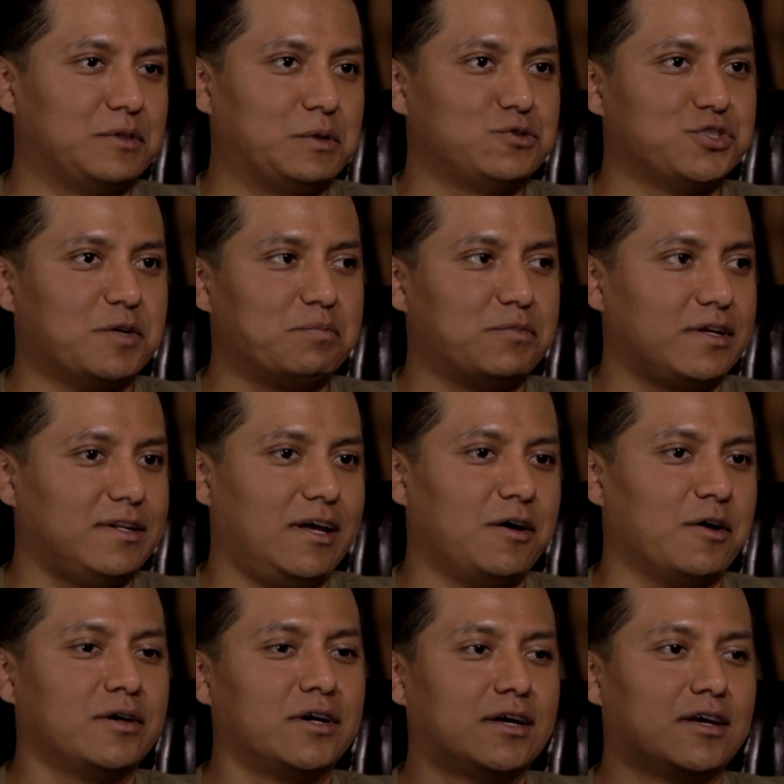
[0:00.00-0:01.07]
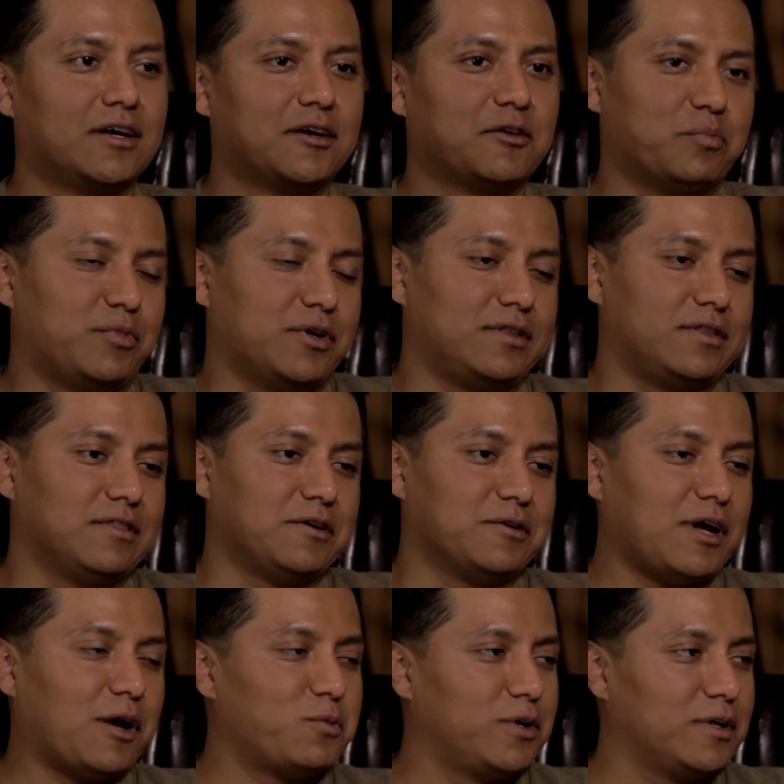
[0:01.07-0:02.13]
do something now. But they're
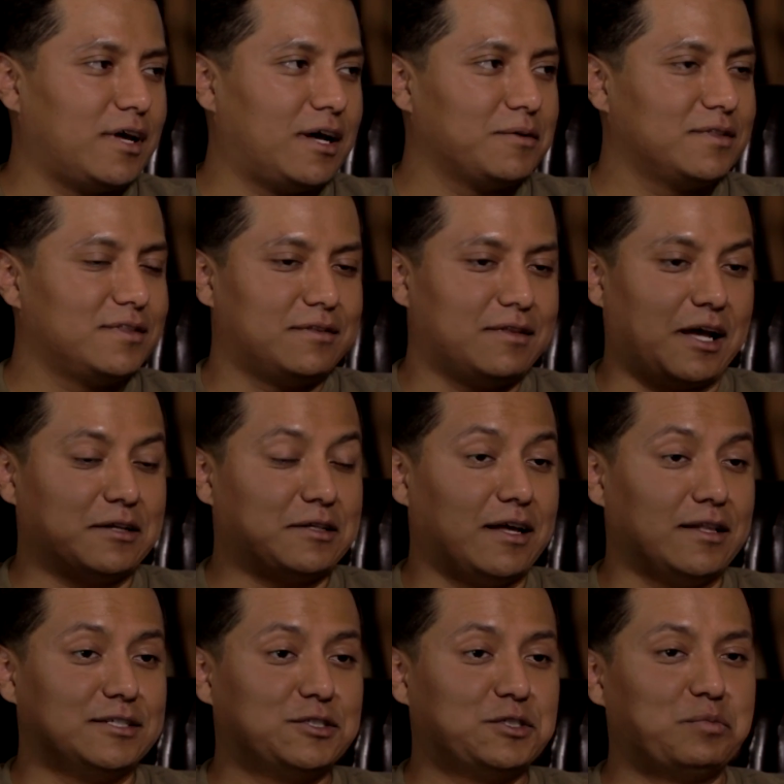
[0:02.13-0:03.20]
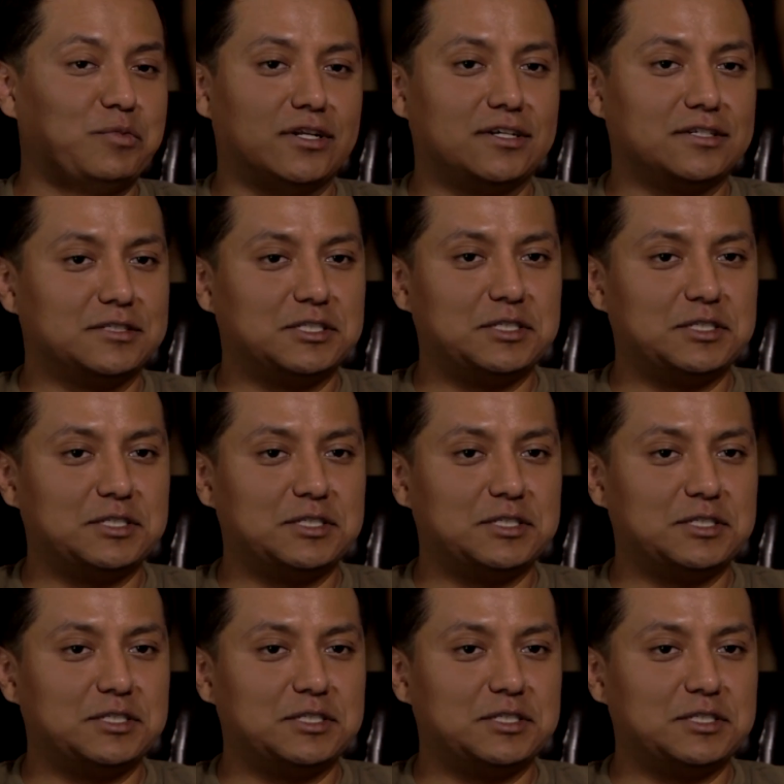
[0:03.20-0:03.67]
not real. I don't like. At least to me, it doesn't